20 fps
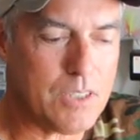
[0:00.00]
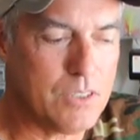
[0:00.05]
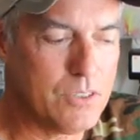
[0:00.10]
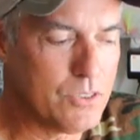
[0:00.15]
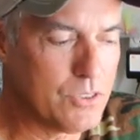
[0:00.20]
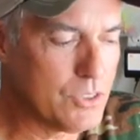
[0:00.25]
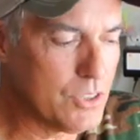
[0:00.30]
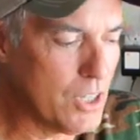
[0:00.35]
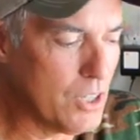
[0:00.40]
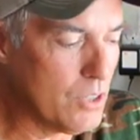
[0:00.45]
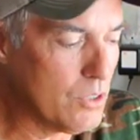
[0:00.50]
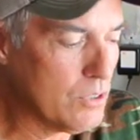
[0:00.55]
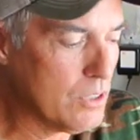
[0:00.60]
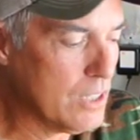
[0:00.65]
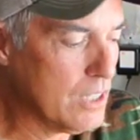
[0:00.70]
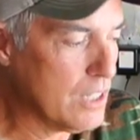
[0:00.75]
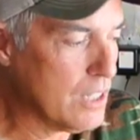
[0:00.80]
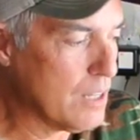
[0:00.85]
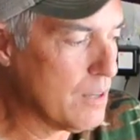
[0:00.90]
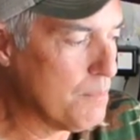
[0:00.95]
So
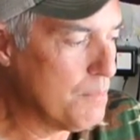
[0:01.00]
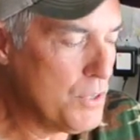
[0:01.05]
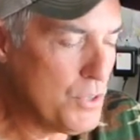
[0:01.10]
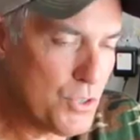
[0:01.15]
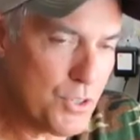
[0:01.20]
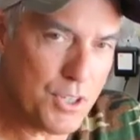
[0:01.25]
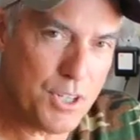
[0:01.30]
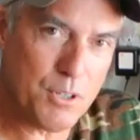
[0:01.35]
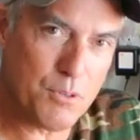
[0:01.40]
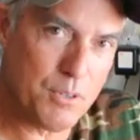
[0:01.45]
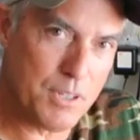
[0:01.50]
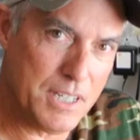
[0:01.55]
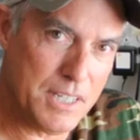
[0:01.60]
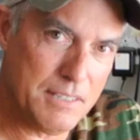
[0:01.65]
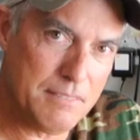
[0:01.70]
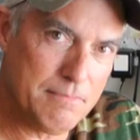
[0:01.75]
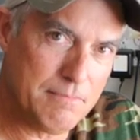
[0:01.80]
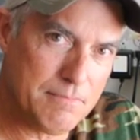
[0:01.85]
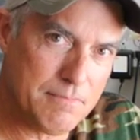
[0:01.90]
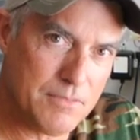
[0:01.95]
be sure you
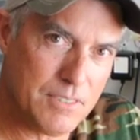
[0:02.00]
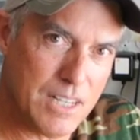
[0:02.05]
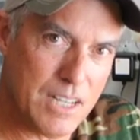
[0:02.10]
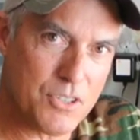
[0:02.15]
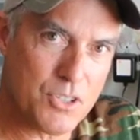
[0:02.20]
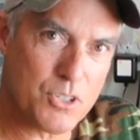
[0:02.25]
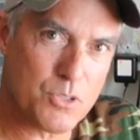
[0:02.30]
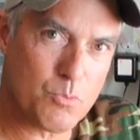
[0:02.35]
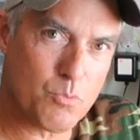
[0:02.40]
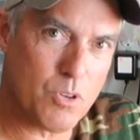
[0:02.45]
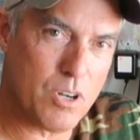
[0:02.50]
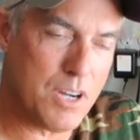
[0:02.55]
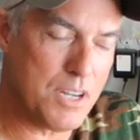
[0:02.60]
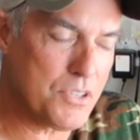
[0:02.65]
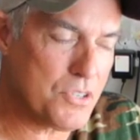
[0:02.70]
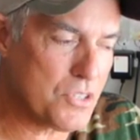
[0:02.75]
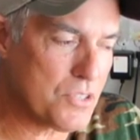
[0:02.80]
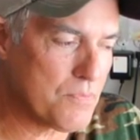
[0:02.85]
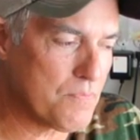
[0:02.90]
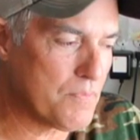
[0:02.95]
read, not just
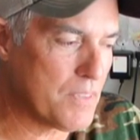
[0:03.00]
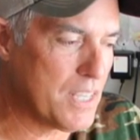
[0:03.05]
watch.